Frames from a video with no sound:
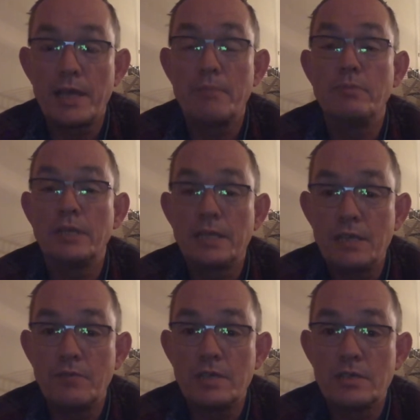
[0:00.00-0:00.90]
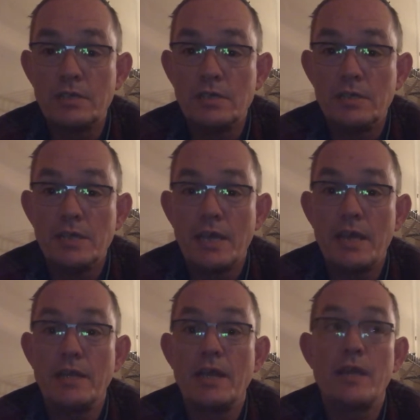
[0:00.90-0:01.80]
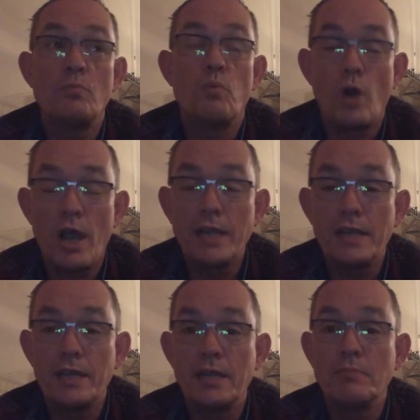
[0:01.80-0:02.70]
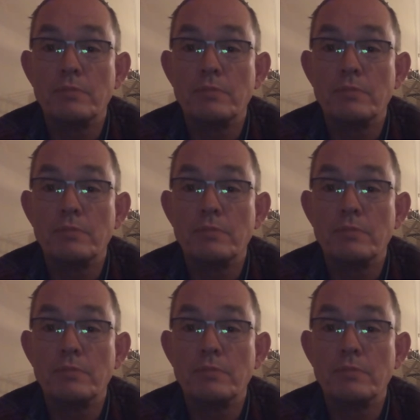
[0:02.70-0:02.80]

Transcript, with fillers: and believe it and, and walk in it and